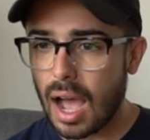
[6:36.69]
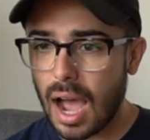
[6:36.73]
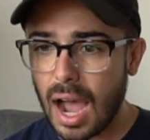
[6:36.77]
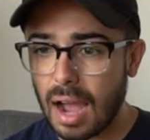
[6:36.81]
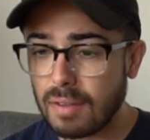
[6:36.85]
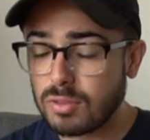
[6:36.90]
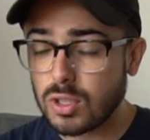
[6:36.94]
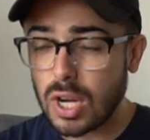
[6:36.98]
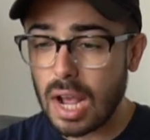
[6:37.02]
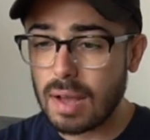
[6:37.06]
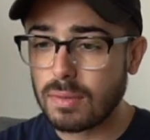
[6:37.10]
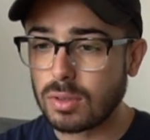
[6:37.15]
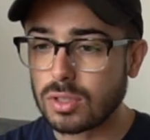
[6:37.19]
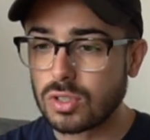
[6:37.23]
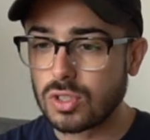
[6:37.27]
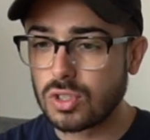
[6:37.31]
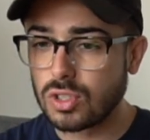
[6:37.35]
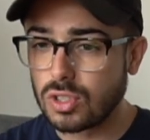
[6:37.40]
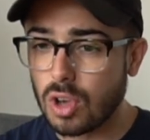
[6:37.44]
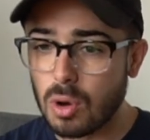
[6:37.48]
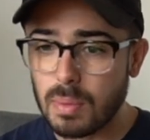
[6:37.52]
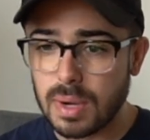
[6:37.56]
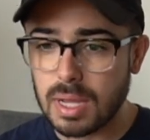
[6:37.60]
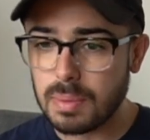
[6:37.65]
I've traveled
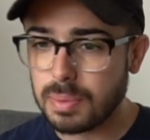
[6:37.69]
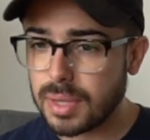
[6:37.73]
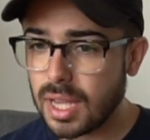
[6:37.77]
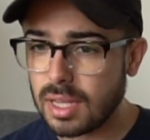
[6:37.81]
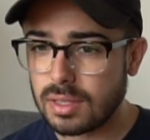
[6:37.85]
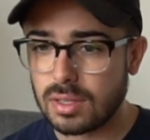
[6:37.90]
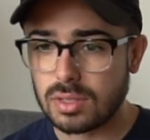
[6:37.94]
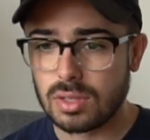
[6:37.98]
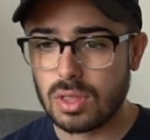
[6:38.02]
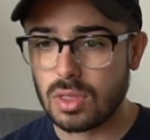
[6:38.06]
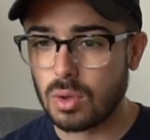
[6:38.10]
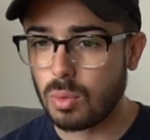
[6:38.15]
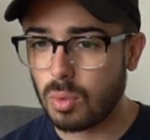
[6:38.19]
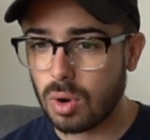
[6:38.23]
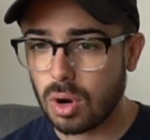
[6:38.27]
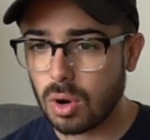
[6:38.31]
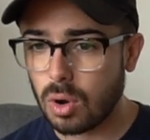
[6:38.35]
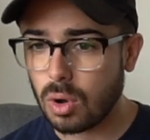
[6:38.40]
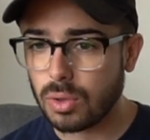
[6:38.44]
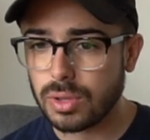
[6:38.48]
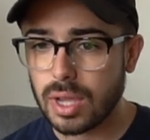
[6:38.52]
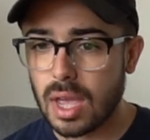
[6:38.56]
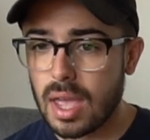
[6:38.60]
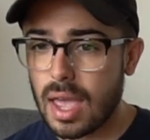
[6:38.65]
so many places in the
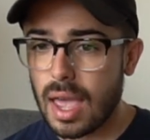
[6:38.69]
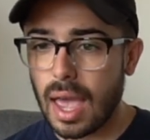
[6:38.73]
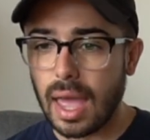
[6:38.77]
world,